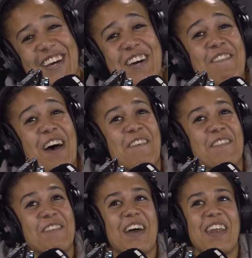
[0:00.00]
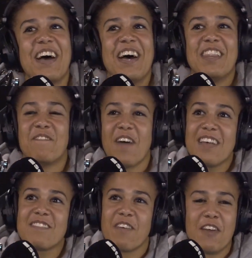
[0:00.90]
But I mean, when the
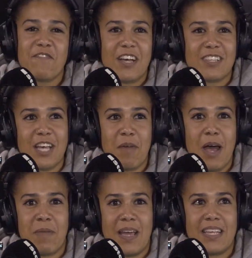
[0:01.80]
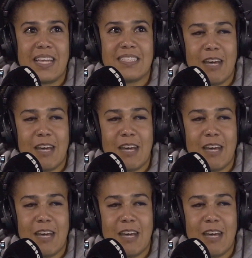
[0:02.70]
very first time that I played against